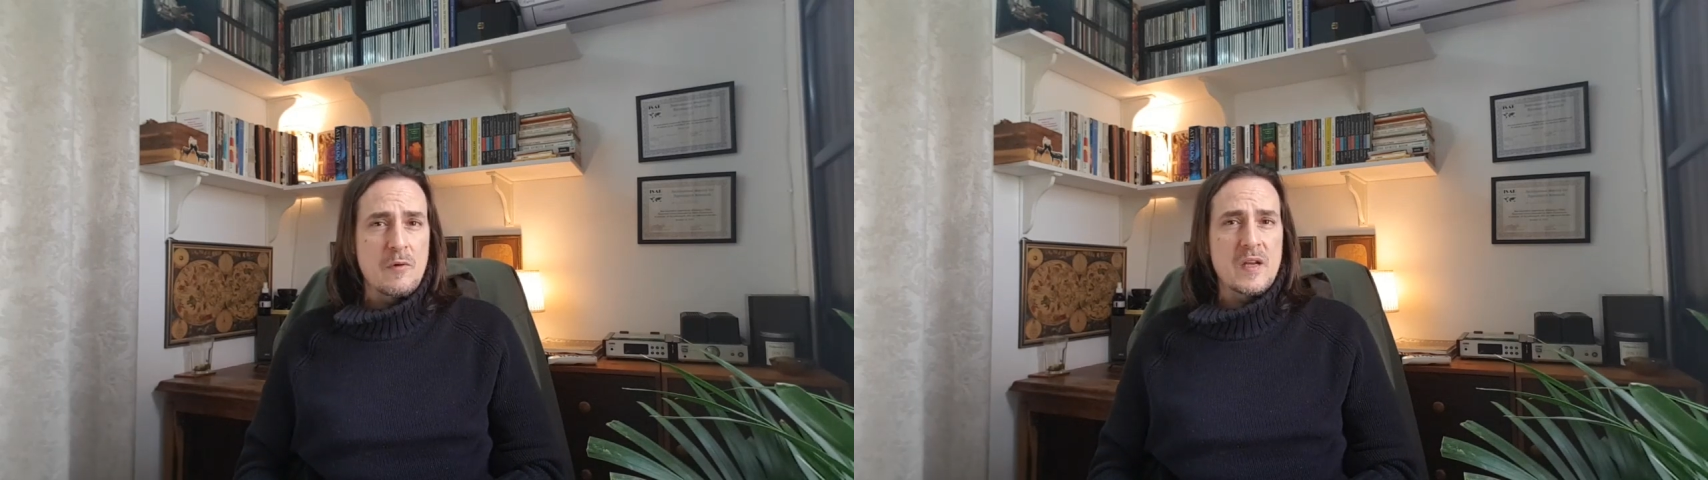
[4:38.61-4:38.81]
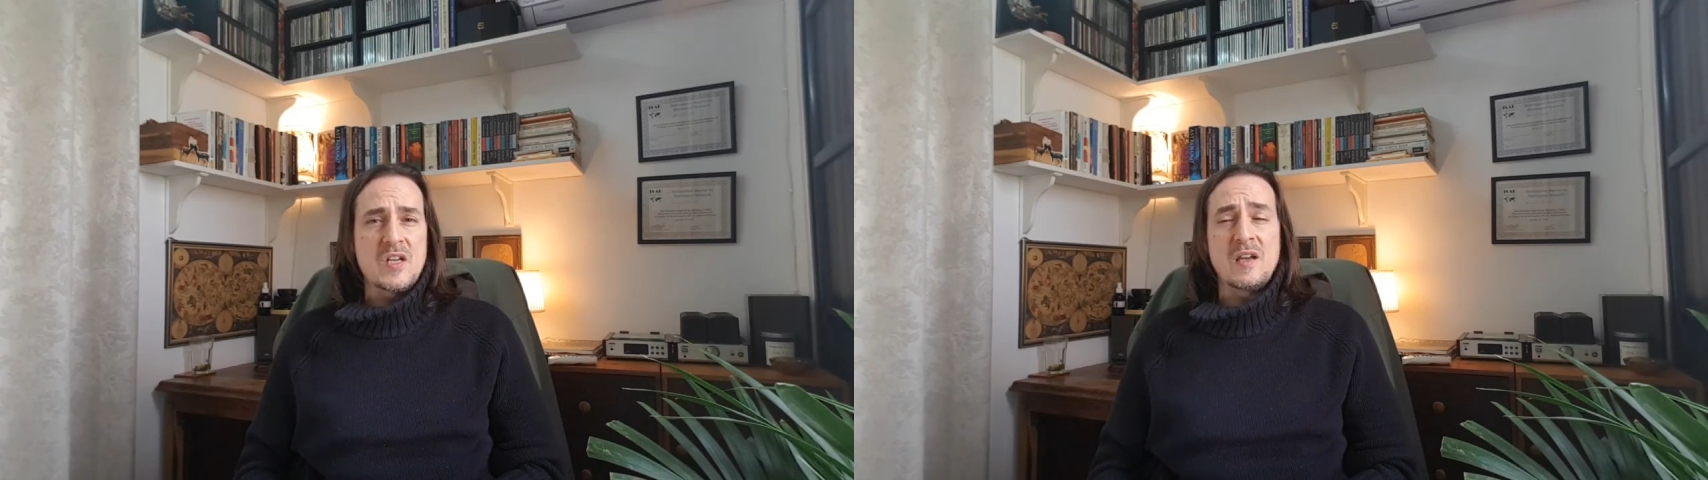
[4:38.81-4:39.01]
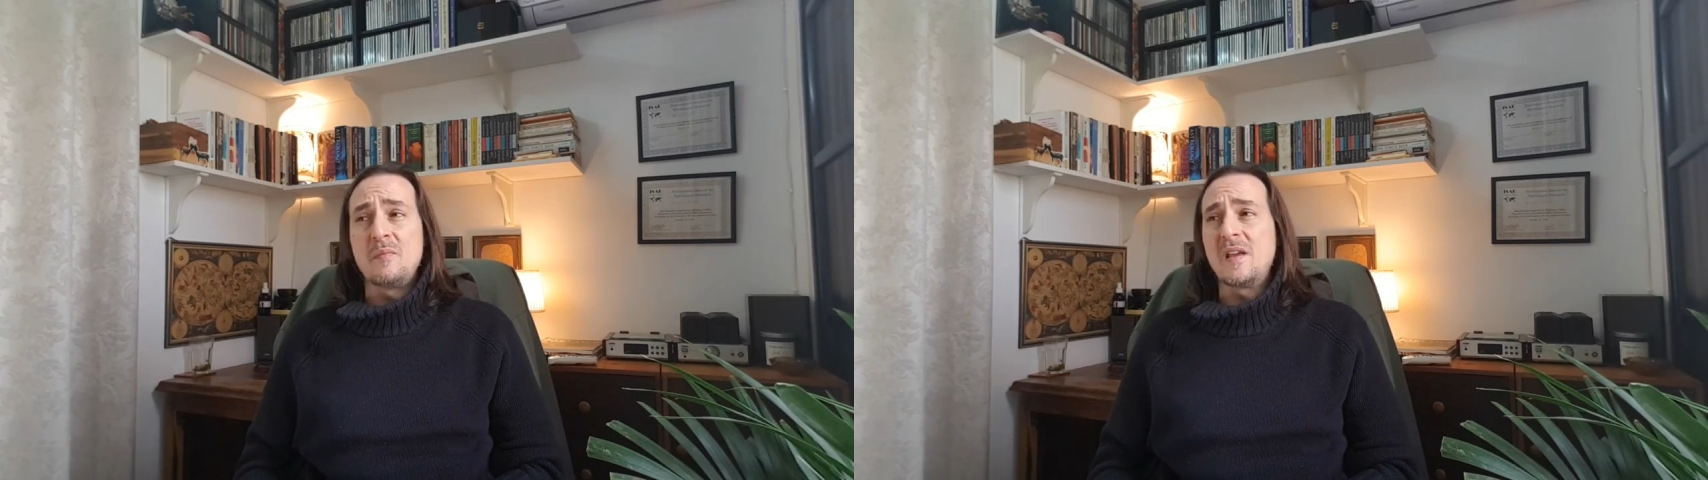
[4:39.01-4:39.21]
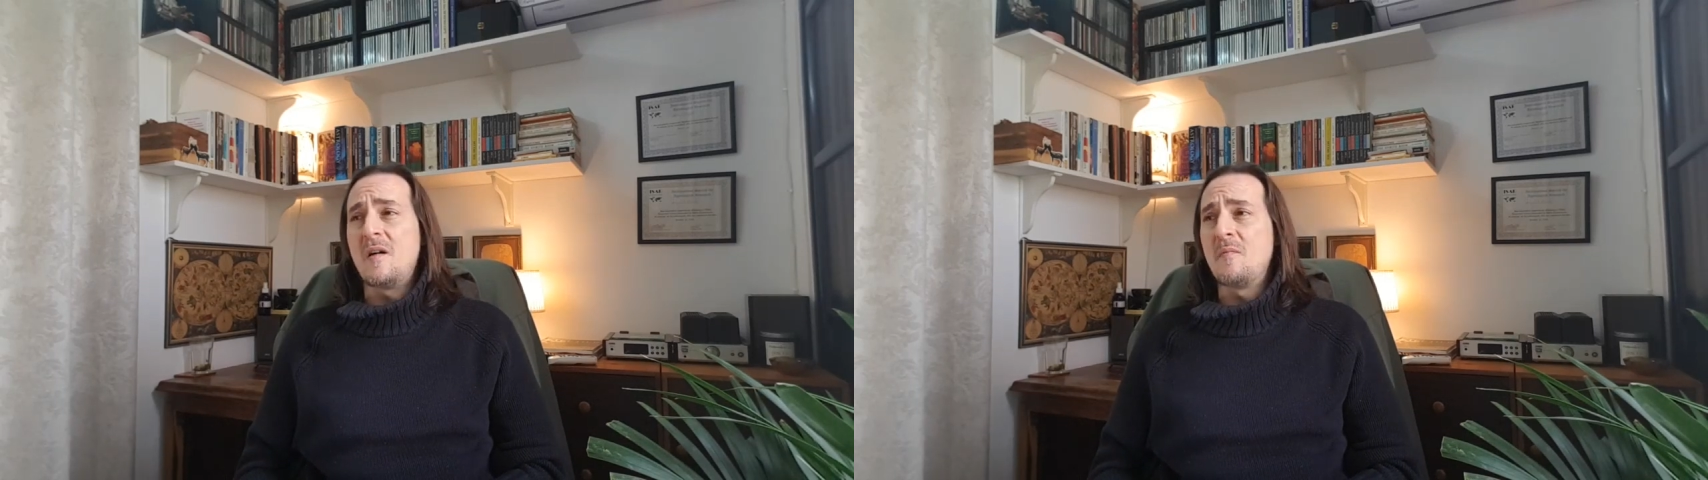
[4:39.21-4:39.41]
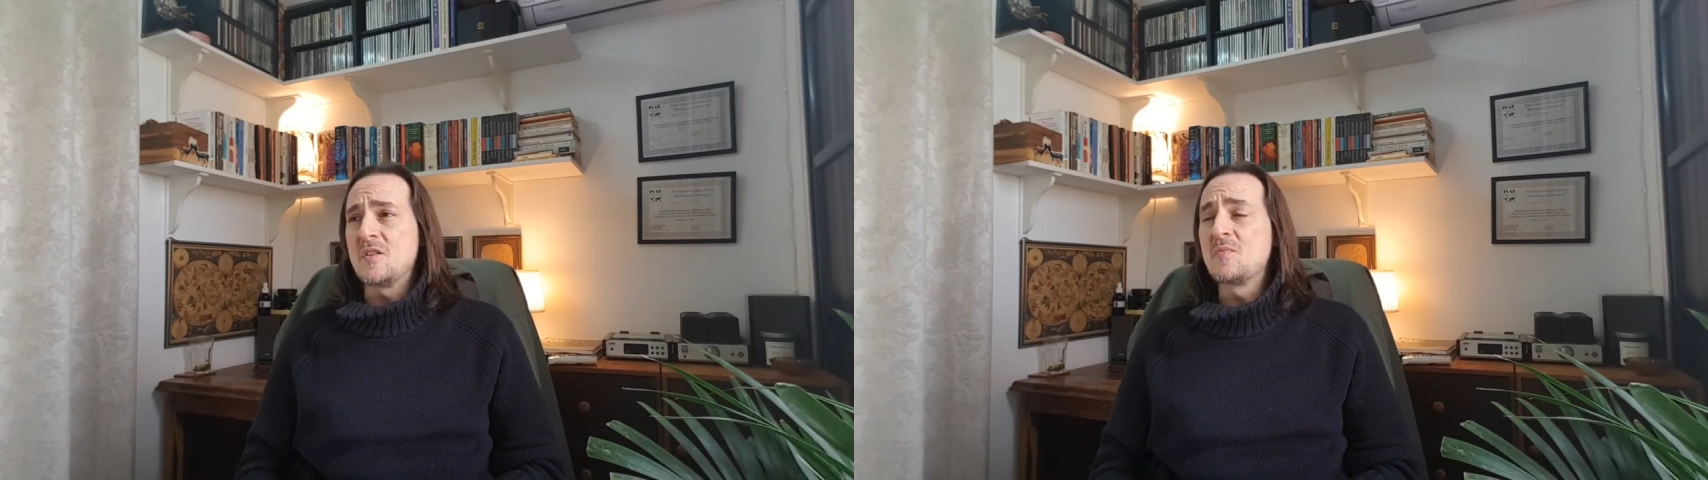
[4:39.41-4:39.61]
we can
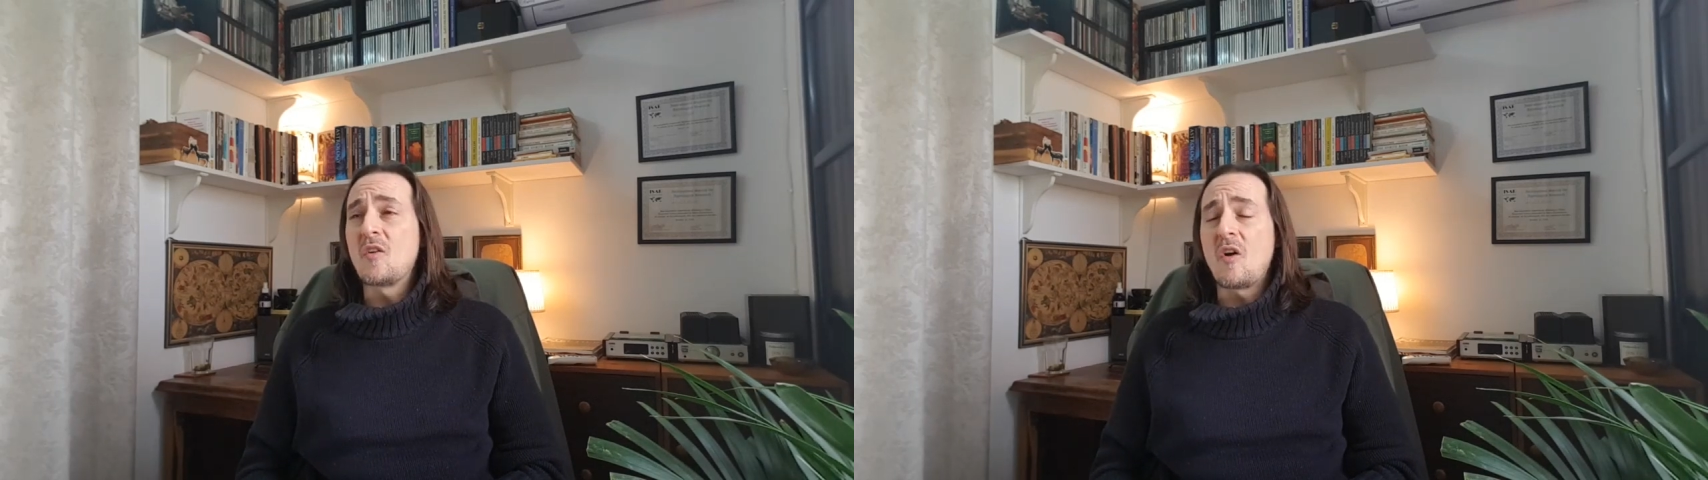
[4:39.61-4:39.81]
become much more